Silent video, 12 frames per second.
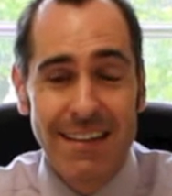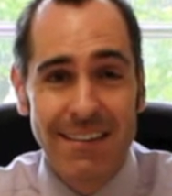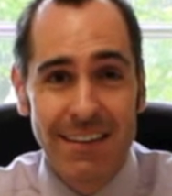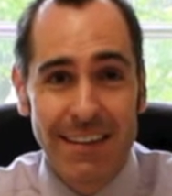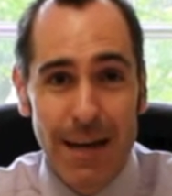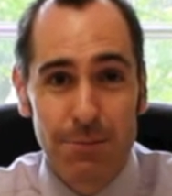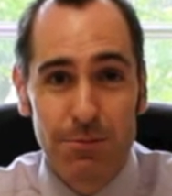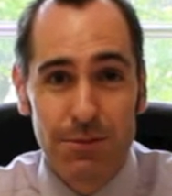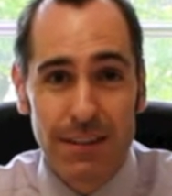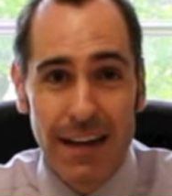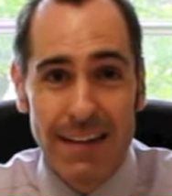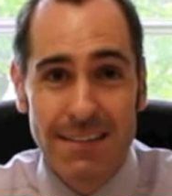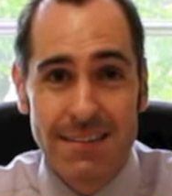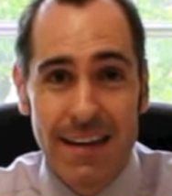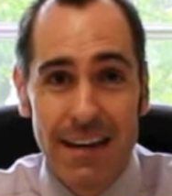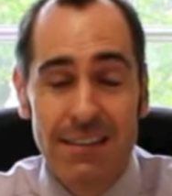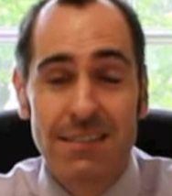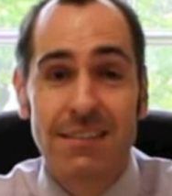in the capital gains
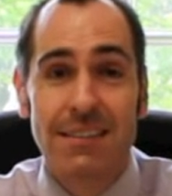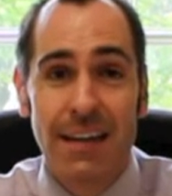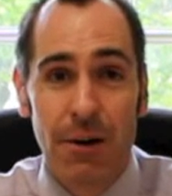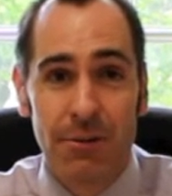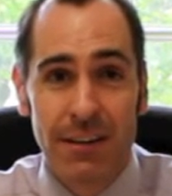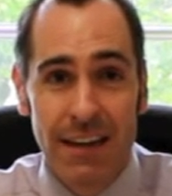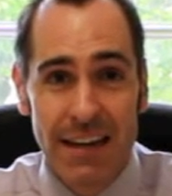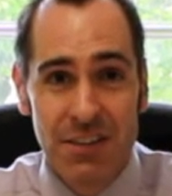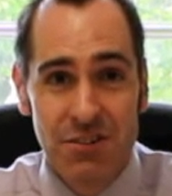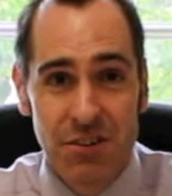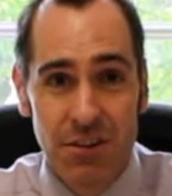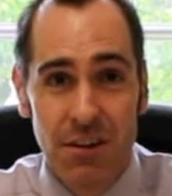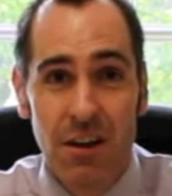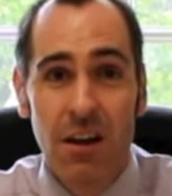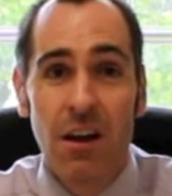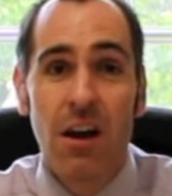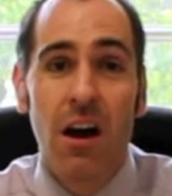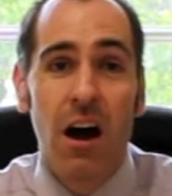tax calculation,
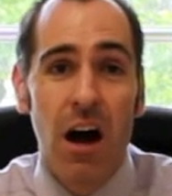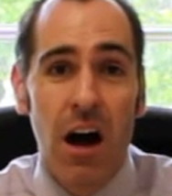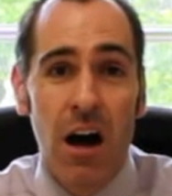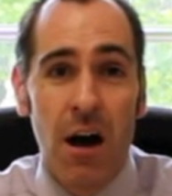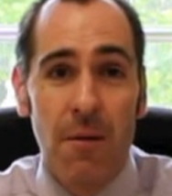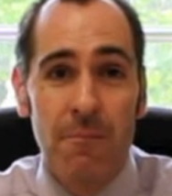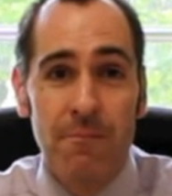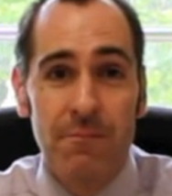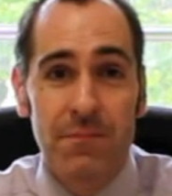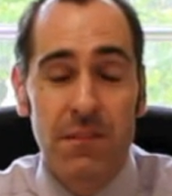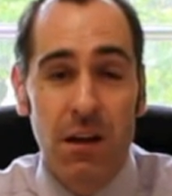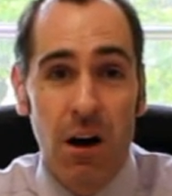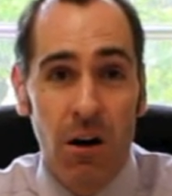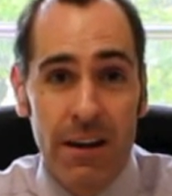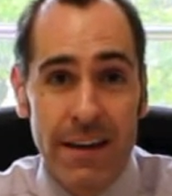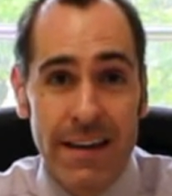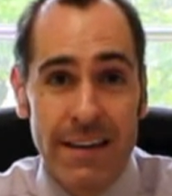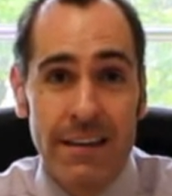
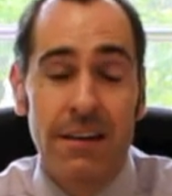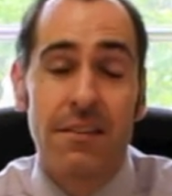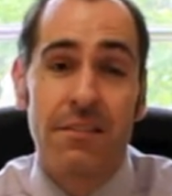i.e.